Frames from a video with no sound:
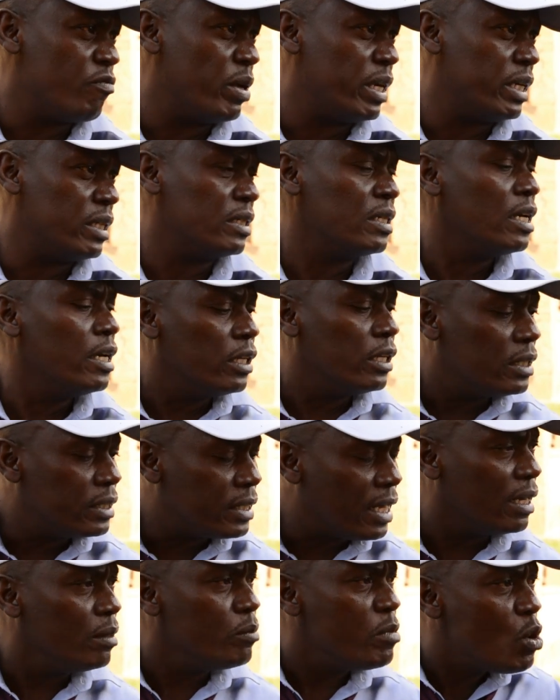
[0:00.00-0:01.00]
beds.
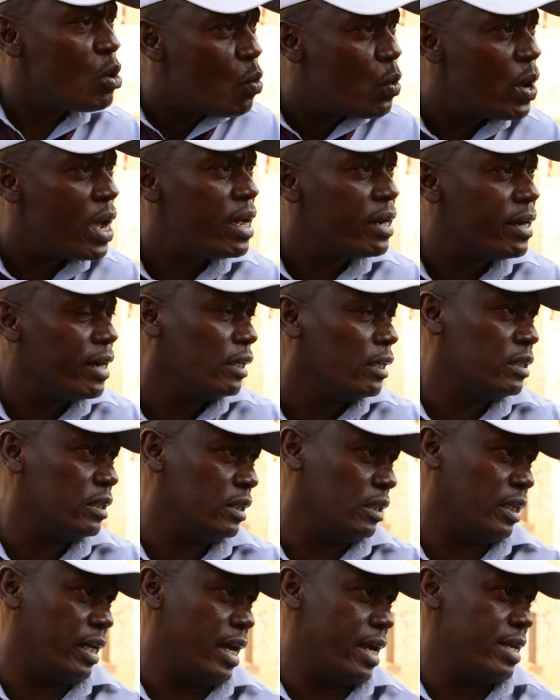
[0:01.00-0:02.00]
Tell me where else
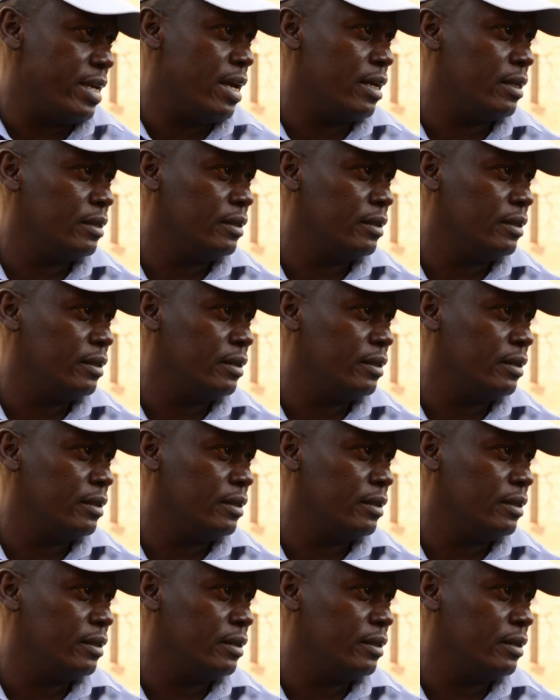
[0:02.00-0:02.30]
in Kenya.